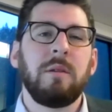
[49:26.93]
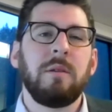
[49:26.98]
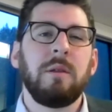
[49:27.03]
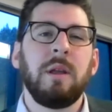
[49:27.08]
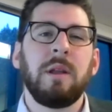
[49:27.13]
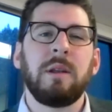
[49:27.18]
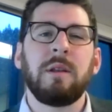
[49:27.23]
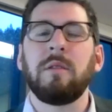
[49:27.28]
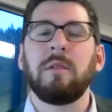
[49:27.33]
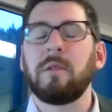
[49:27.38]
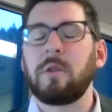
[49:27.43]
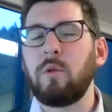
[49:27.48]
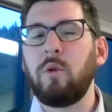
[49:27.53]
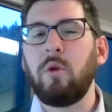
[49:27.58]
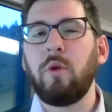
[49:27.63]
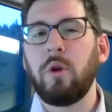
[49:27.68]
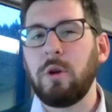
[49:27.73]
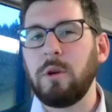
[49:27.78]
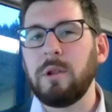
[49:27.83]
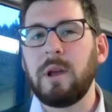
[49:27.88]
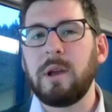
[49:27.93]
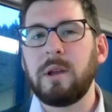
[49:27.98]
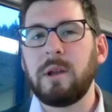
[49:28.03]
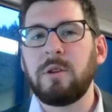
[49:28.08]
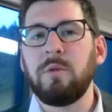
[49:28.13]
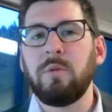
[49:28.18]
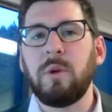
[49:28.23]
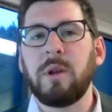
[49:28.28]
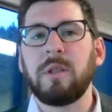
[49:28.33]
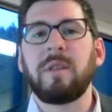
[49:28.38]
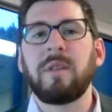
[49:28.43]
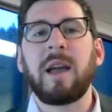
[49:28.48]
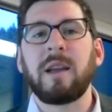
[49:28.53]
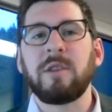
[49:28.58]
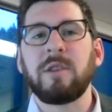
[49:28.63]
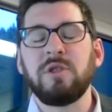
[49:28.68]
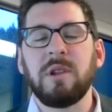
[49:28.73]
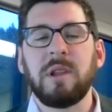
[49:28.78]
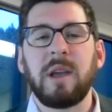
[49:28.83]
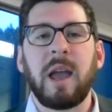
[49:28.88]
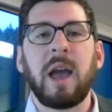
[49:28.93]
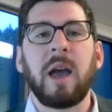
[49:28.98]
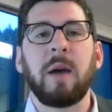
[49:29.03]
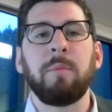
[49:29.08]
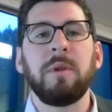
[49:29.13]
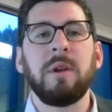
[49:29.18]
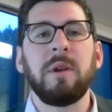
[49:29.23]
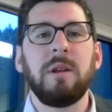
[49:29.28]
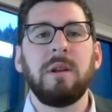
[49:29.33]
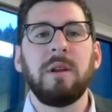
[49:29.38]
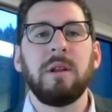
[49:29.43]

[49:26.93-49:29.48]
it doesn't correlate to what's actually happening.